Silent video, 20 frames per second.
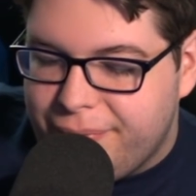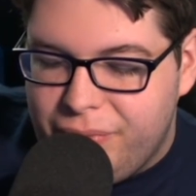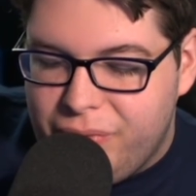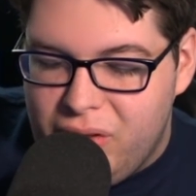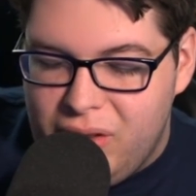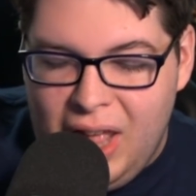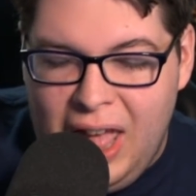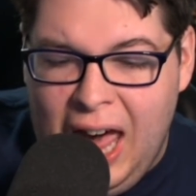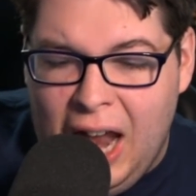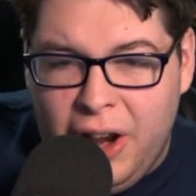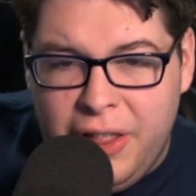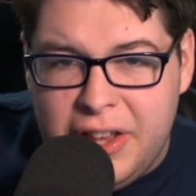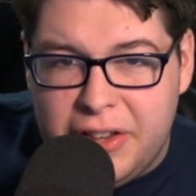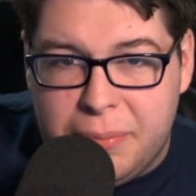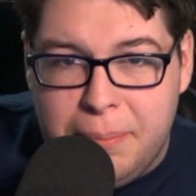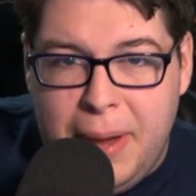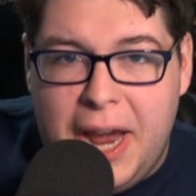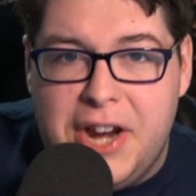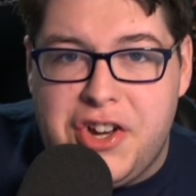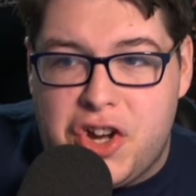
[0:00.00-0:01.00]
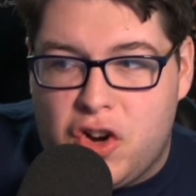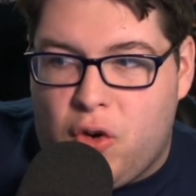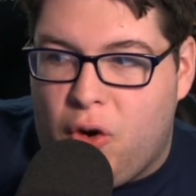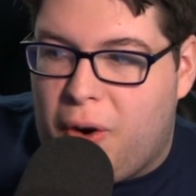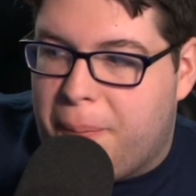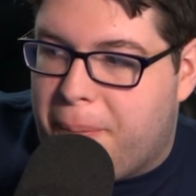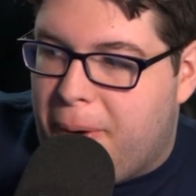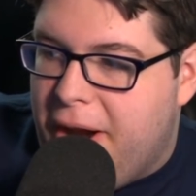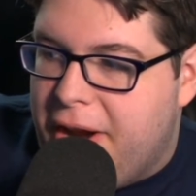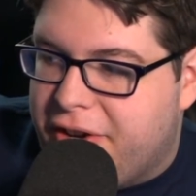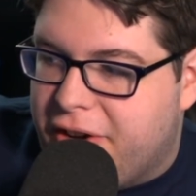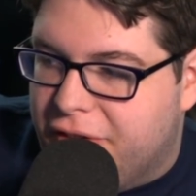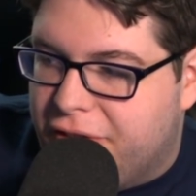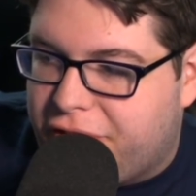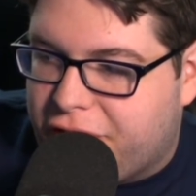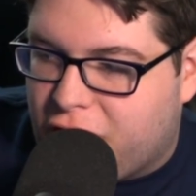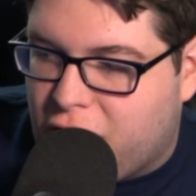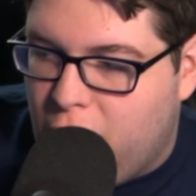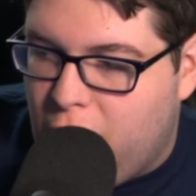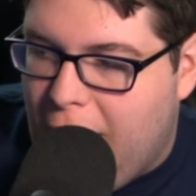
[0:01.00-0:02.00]
how do these major corporations
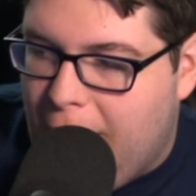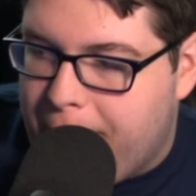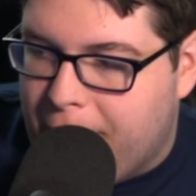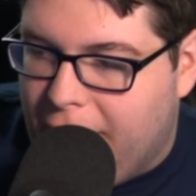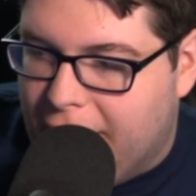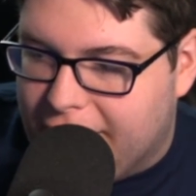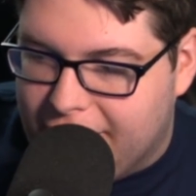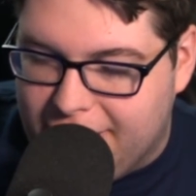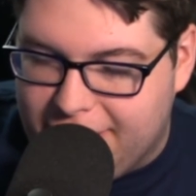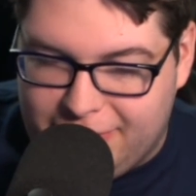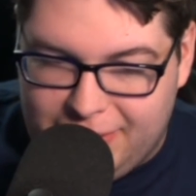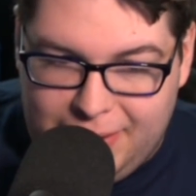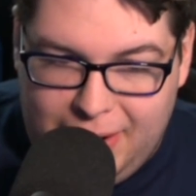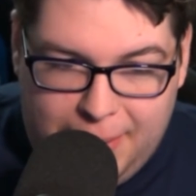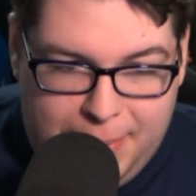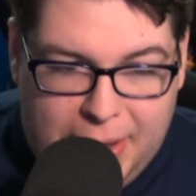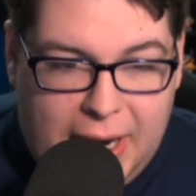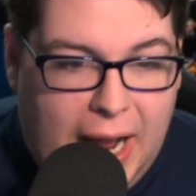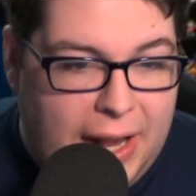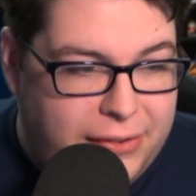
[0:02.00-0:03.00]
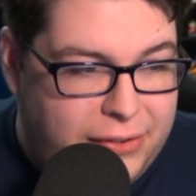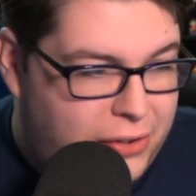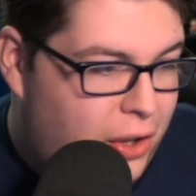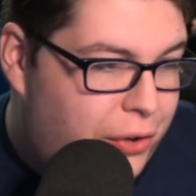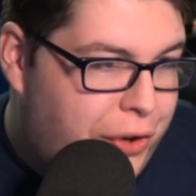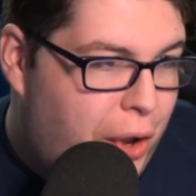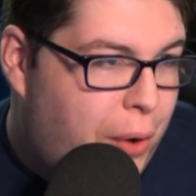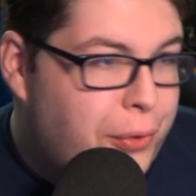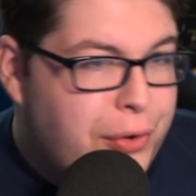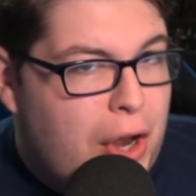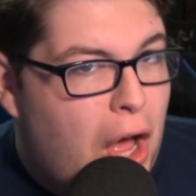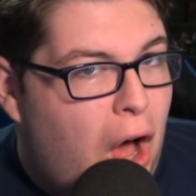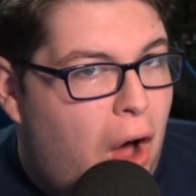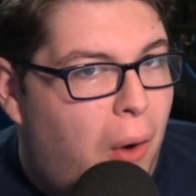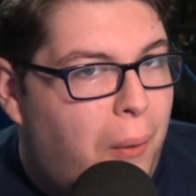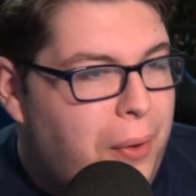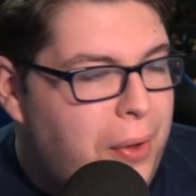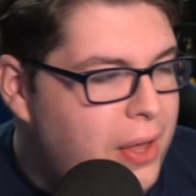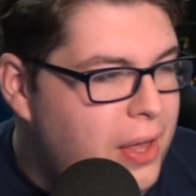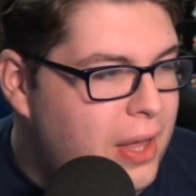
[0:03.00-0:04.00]
screw up like this? And I mean, I still don't
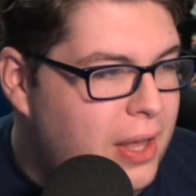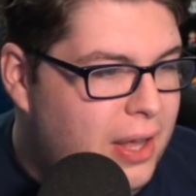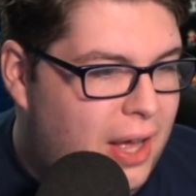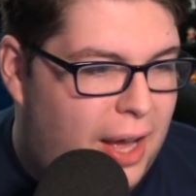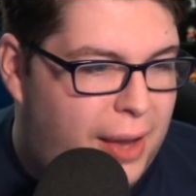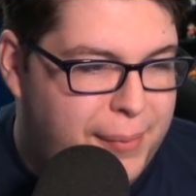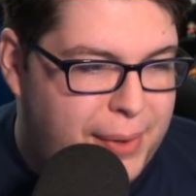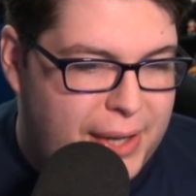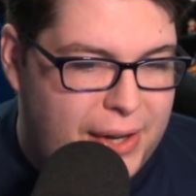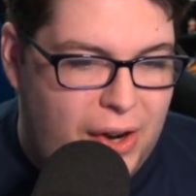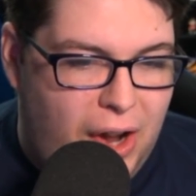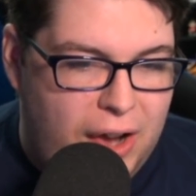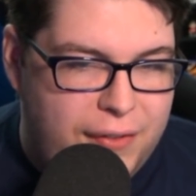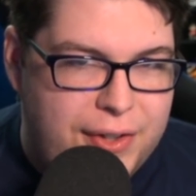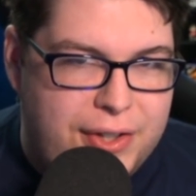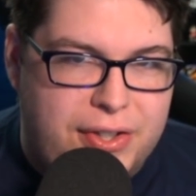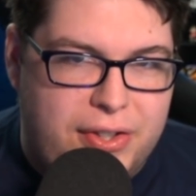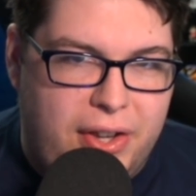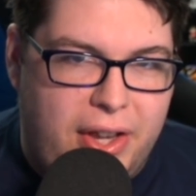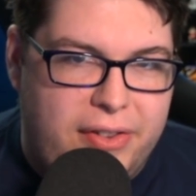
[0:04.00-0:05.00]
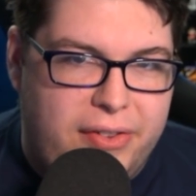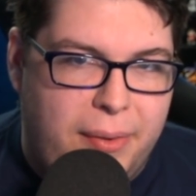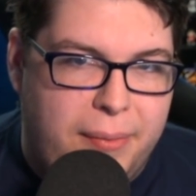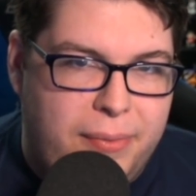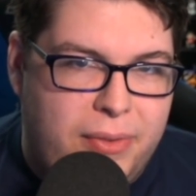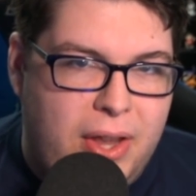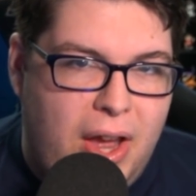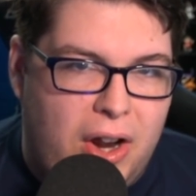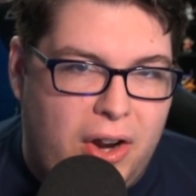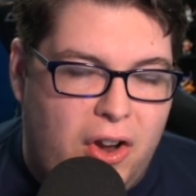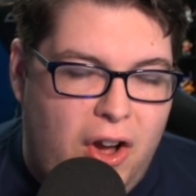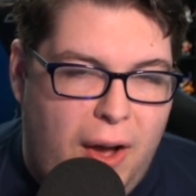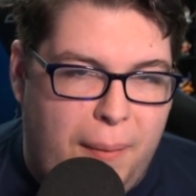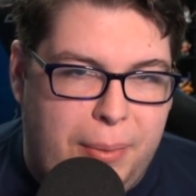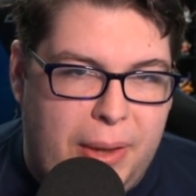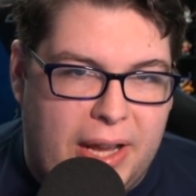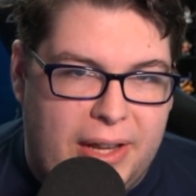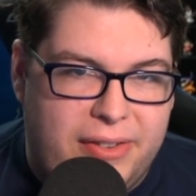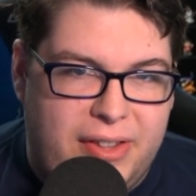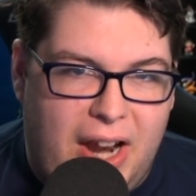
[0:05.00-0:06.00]
know. I mean, obviously it's a
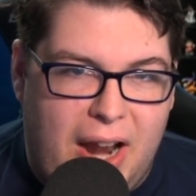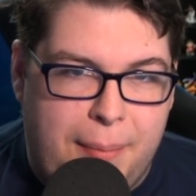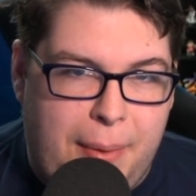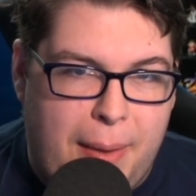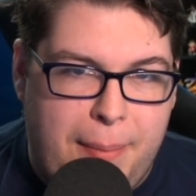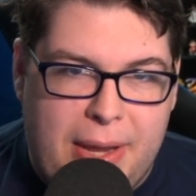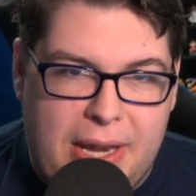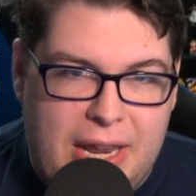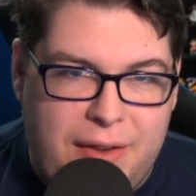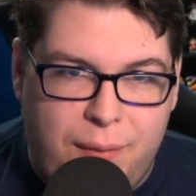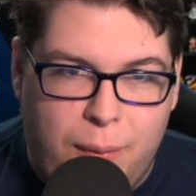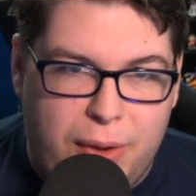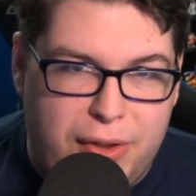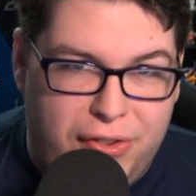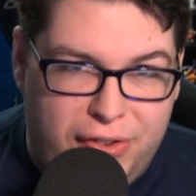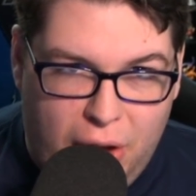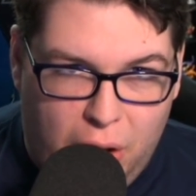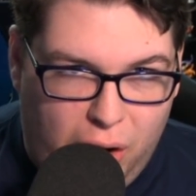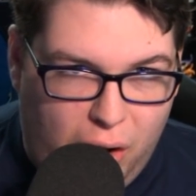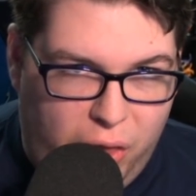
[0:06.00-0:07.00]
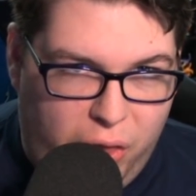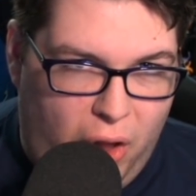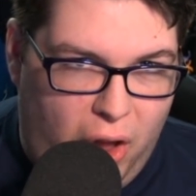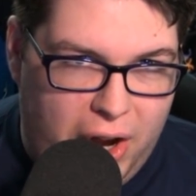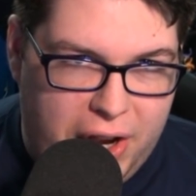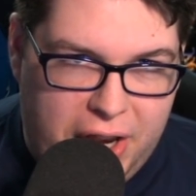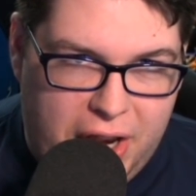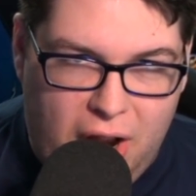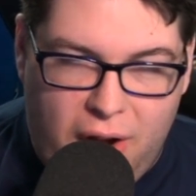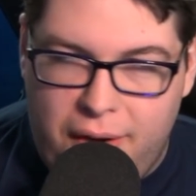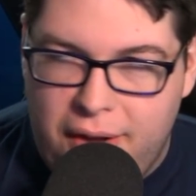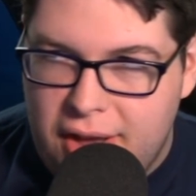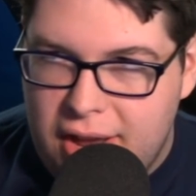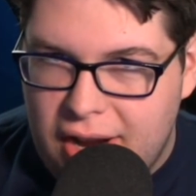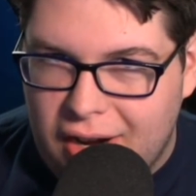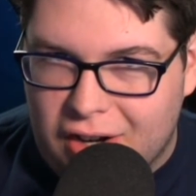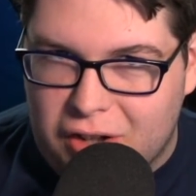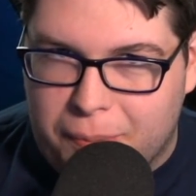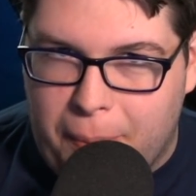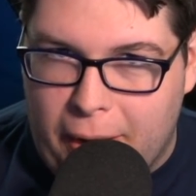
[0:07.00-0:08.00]
complex setup. I mean, even with Zellathon,
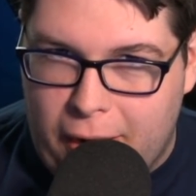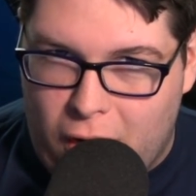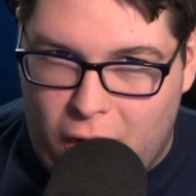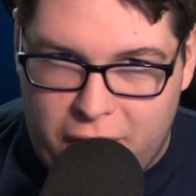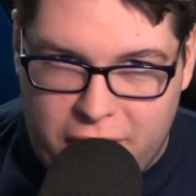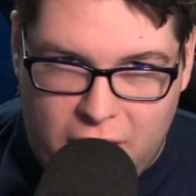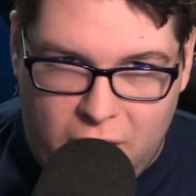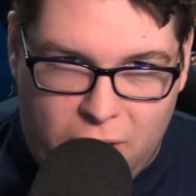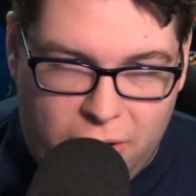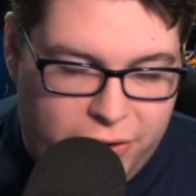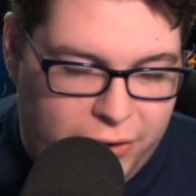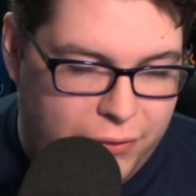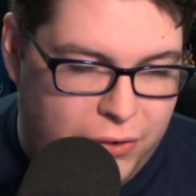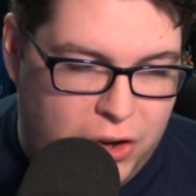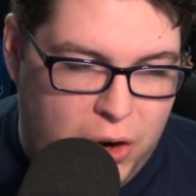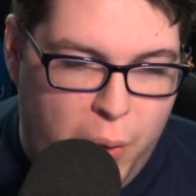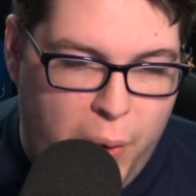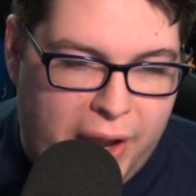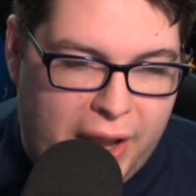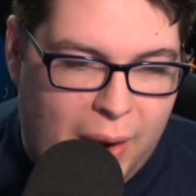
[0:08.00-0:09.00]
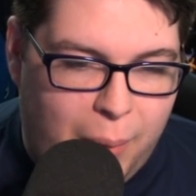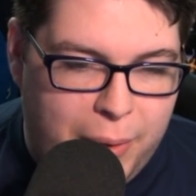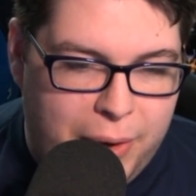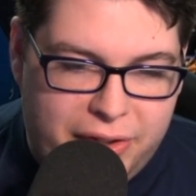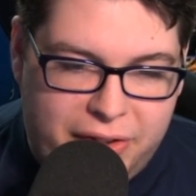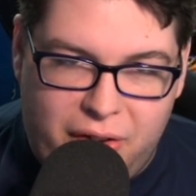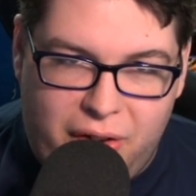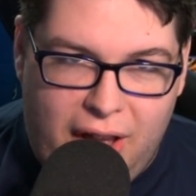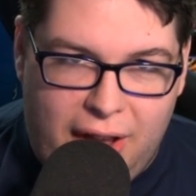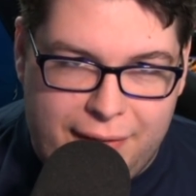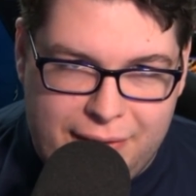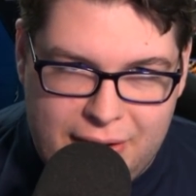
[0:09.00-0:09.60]
despite our years of doing it, we still have